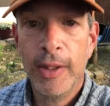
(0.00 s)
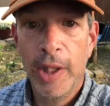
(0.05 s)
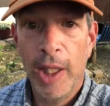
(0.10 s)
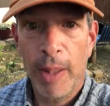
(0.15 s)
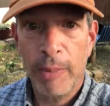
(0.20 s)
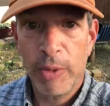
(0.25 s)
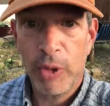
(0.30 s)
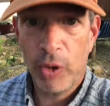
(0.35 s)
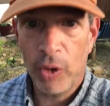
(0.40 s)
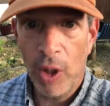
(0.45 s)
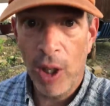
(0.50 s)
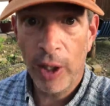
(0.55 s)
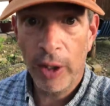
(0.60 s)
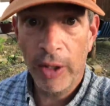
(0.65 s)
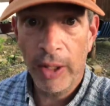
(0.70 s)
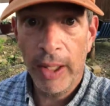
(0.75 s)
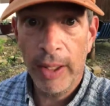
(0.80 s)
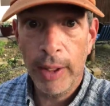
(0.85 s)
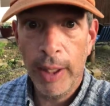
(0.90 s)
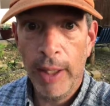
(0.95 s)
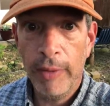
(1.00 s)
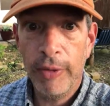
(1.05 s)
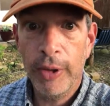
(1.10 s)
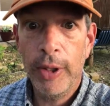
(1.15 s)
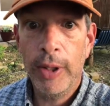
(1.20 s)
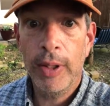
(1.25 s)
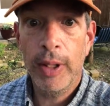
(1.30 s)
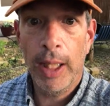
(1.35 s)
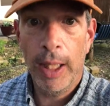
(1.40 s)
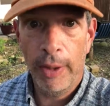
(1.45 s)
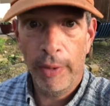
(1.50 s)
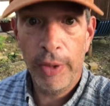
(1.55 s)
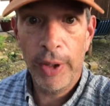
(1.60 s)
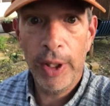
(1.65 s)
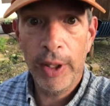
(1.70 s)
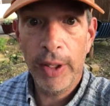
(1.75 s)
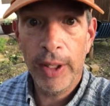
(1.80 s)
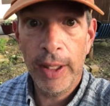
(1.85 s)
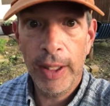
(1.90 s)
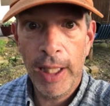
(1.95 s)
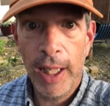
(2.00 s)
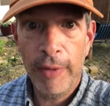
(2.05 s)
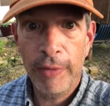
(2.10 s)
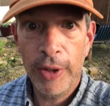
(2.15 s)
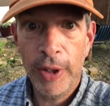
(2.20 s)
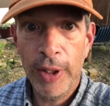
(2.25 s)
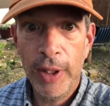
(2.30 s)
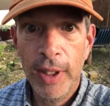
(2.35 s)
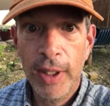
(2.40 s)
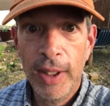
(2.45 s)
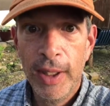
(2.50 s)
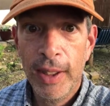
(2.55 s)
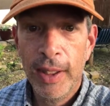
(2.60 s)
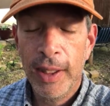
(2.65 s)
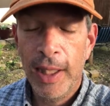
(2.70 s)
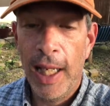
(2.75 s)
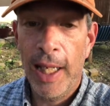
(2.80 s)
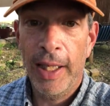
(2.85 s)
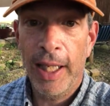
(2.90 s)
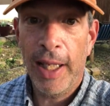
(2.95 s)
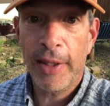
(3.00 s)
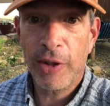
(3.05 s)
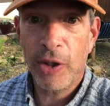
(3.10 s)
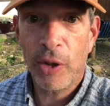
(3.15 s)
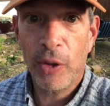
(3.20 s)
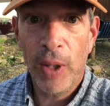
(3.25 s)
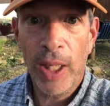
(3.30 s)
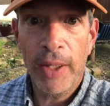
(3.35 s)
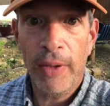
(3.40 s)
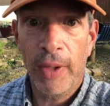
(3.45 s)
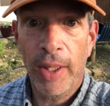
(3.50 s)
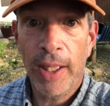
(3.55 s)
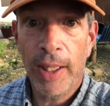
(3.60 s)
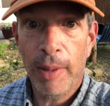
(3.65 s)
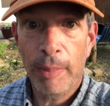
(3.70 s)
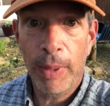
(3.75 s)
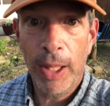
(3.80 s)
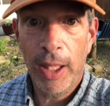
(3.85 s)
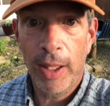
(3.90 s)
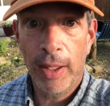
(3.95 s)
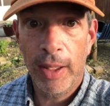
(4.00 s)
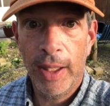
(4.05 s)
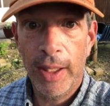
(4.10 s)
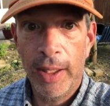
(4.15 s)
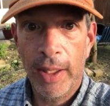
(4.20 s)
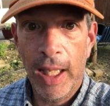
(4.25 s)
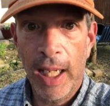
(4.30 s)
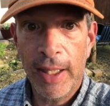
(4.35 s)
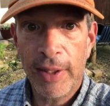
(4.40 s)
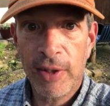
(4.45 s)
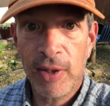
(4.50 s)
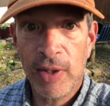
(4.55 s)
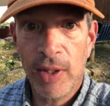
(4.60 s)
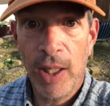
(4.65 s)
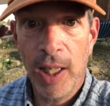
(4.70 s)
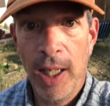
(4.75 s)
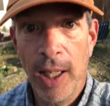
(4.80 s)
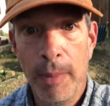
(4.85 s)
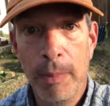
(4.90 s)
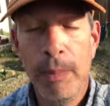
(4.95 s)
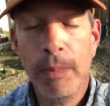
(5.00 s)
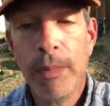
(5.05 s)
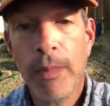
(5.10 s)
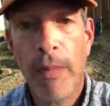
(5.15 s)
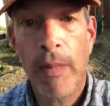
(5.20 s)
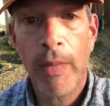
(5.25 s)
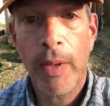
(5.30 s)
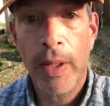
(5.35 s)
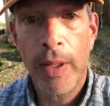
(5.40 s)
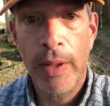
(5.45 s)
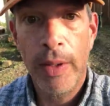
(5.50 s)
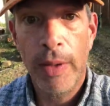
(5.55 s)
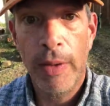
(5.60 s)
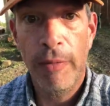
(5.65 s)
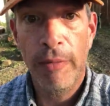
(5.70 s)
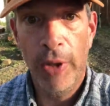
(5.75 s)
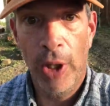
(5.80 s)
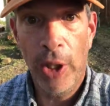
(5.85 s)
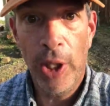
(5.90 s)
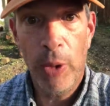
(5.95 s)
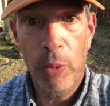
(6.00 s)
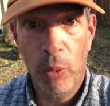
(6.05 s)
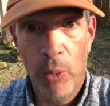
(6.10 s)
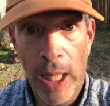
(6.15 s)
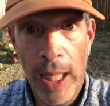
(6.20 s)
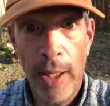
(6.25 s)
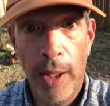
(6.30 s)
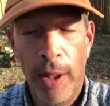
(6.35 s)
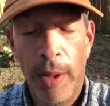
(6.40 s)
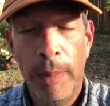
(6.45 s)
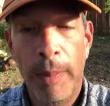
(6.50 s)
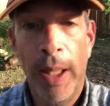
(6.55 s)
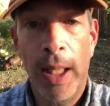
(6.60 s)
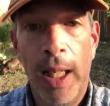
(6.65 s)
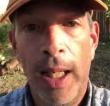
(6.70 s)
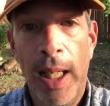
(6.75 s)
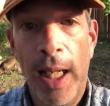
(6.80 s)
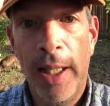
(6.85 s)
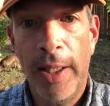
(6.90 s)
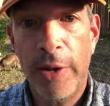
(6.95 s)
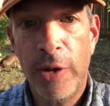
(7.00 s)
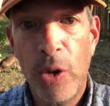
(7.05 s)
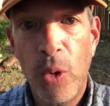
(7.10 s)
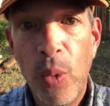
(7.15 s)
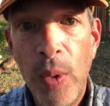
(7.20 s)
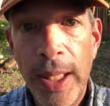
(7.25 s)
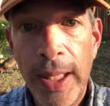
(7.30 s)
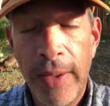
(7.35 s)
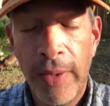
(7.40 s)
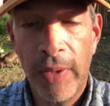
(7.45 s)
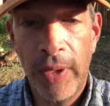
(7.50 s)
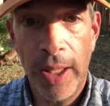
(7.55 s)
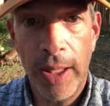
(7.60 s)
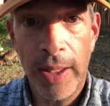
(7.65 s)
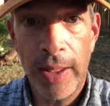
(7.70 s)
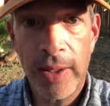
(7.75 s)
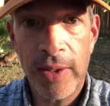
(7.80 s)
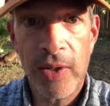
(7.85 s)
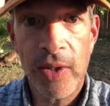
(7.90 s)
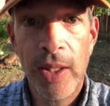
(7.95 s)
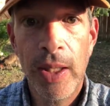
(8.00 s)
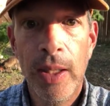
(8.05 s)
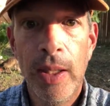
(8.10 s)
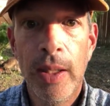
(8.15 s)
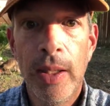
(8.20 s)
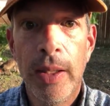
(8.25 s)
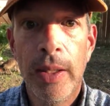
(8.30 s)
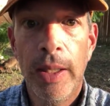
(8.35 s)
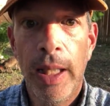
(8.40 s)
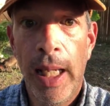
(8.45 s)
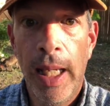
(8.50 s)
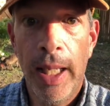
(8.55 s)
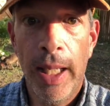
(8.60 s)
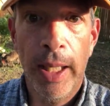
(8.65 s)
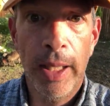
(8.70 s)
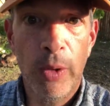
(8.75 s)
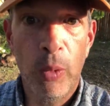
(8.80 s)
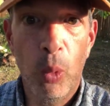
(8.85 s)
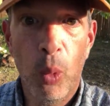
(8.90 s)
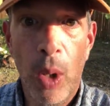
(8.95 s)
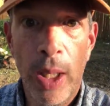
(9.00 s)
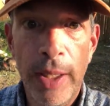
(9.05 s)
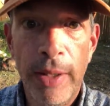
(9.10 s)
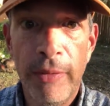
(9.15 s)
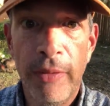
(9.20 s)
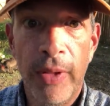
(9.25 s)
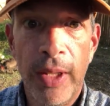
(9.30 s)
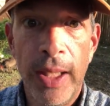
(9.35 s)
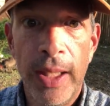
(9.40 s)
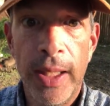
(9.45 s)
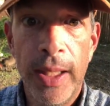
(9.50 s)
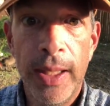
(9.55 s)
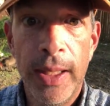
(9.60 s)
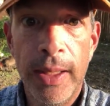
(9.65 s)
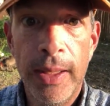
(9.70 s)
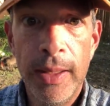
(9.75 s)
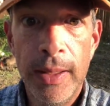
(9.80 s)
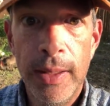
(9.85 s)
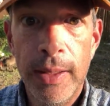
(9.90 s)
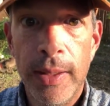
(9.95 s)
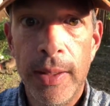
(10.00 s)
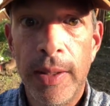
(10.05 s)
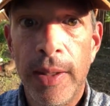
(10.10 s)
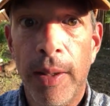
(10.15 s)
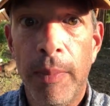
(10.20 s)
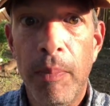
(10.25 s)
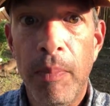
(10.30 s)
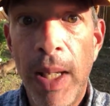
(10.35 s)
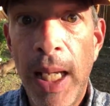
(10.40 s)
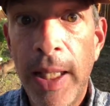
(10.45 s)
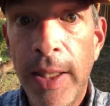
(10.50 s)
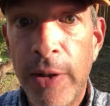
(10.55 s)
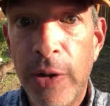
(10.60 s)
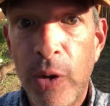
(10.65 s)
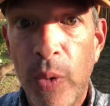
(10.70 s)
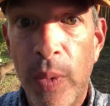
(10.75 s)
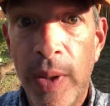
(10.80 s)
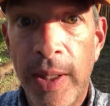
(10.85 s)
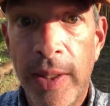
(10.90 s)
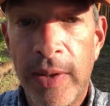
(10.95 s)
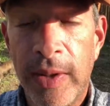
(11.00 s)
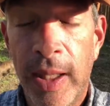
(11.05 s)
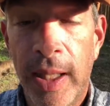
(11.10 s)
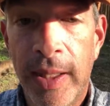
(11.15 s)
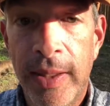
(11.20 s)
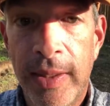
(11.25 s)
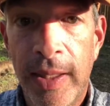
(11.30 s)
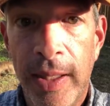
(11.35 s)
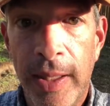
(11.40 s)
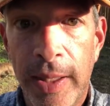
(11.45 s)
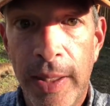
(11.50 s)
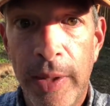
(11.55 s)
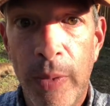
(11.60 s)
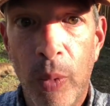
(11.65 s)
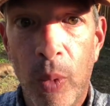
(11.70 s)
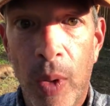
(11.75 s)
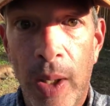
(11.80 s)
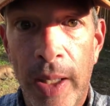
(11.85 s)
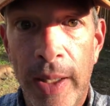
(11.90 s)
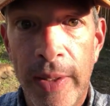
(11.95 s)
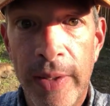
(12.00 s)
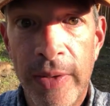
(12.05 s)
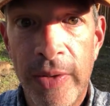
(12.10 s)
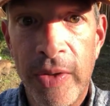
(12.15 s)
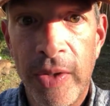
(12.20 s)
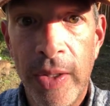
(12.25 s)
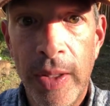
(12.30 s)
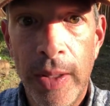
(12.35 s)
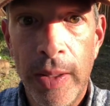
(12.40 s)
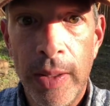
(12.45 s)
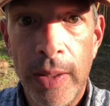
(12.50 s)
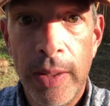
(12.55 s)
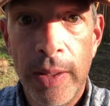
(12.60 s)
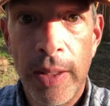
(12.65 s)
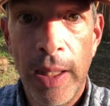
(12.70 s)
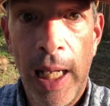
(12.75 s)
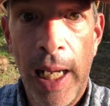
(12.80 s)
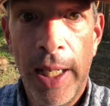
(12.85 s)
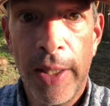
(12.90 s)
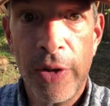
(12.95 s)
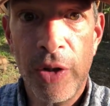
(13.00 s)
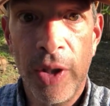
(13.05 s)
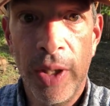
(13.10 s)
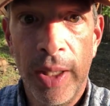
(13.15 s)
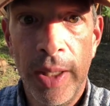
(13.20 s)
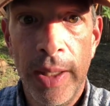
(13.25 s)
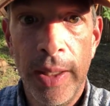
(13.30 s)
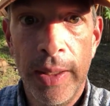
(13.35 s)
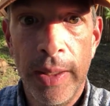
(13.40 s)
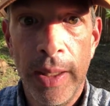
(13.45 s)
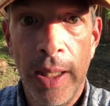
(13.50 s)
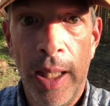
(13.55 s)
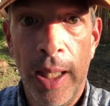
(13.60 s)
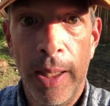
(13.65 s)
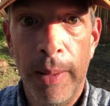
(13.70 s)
I'm stronger than ever, healthier than ever, and that's a great thing. Apparently that's very rare, but I had to tweak things. And one of the main tweaks I did was actually